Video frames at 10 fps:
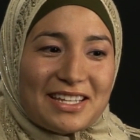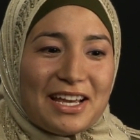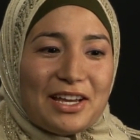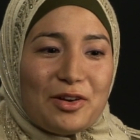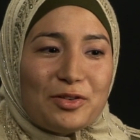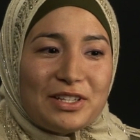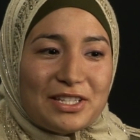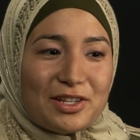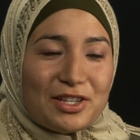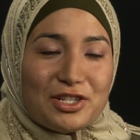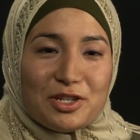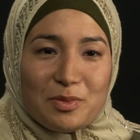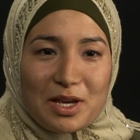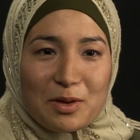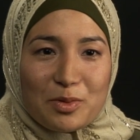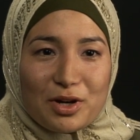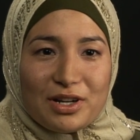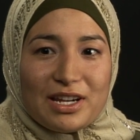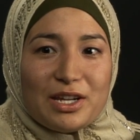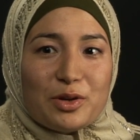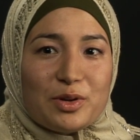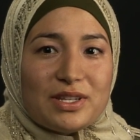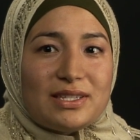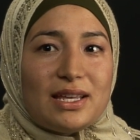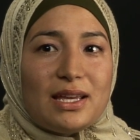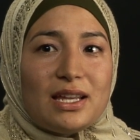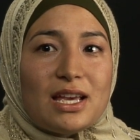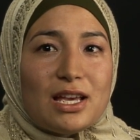I only saw the GPA bar, and I noticed that